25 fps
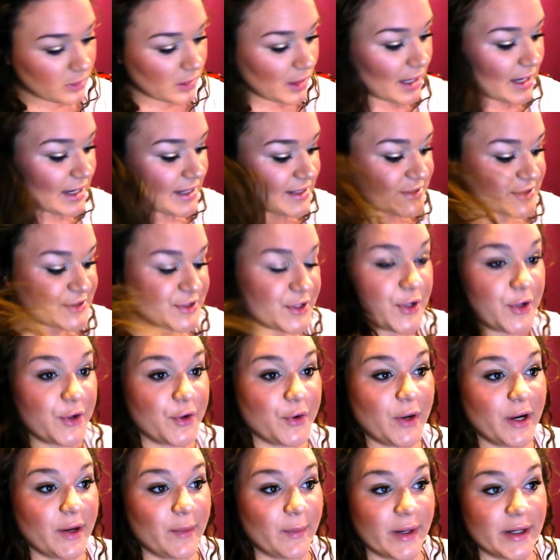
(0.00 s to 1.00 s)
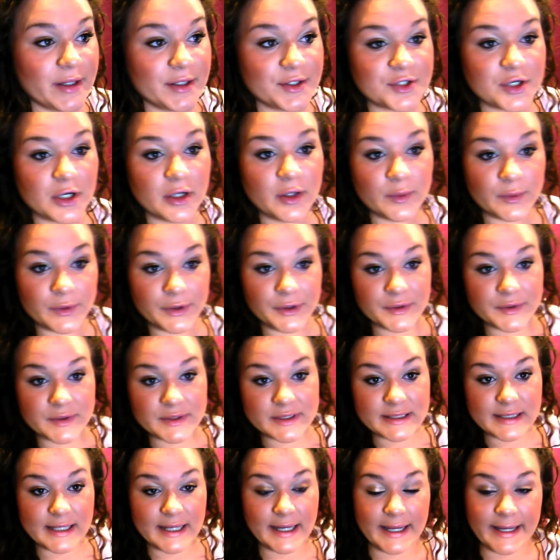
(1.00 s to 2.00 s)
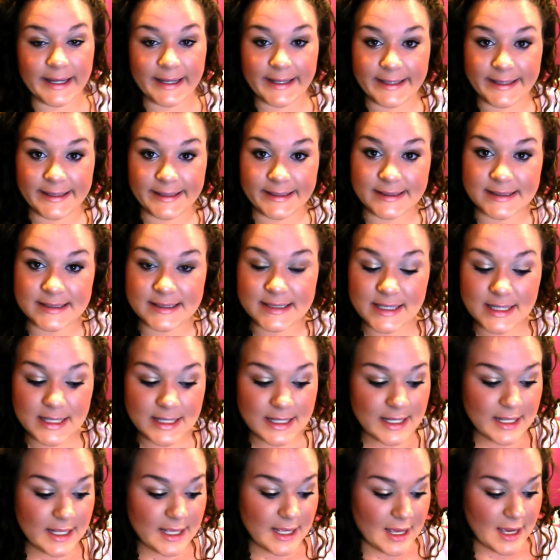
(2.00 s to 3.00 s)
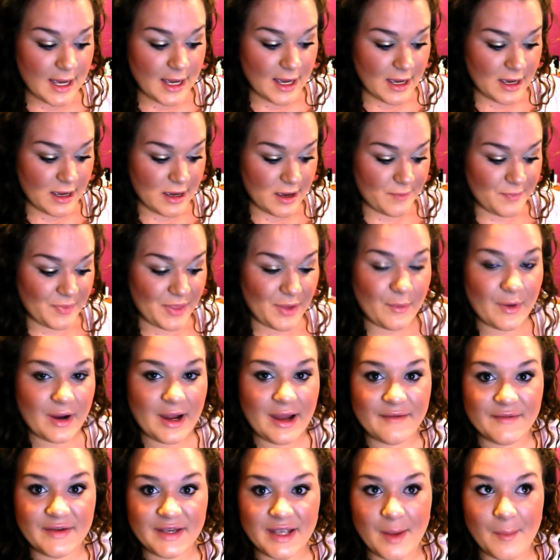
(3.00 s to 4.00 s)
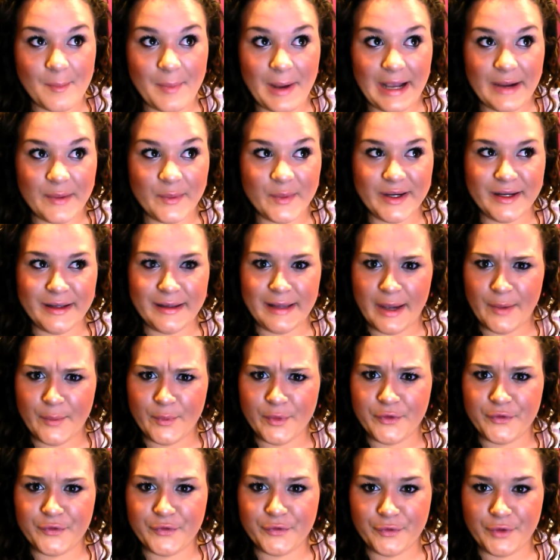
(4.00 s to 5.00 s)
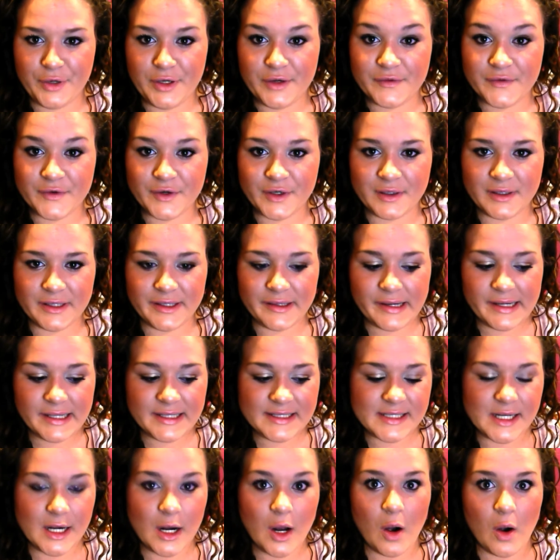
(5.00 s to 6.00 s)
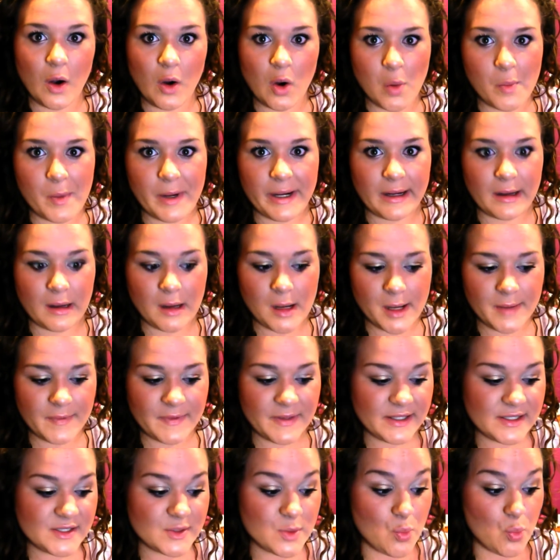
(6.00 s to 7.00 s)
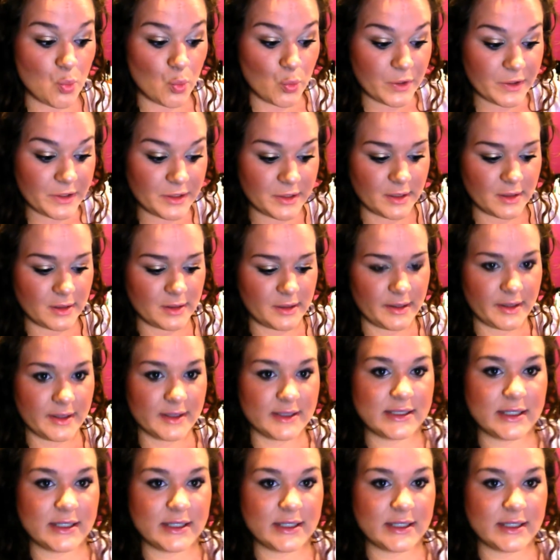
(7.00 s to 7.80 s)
And so I went into Charlotte Russe, and um, they were having a buy one get one free for clearance, and oh my god, they had some really good clearance.